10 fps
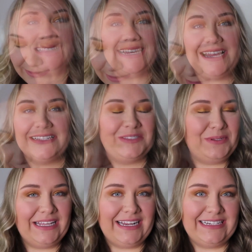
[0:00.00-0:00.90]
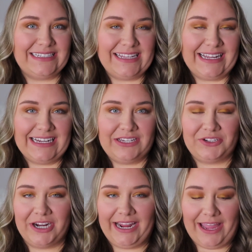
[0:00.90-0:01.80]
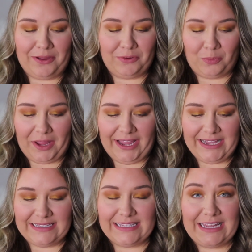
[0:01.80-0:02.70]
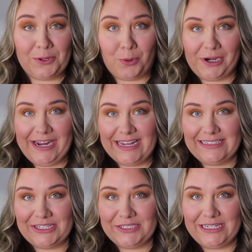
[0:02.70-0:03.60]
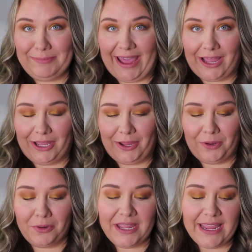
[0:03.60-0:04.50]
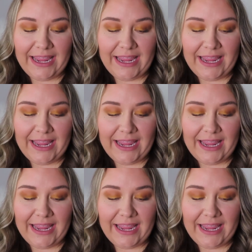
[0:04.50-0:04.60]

The next one that I decided to try out was the Oriental Tobacco,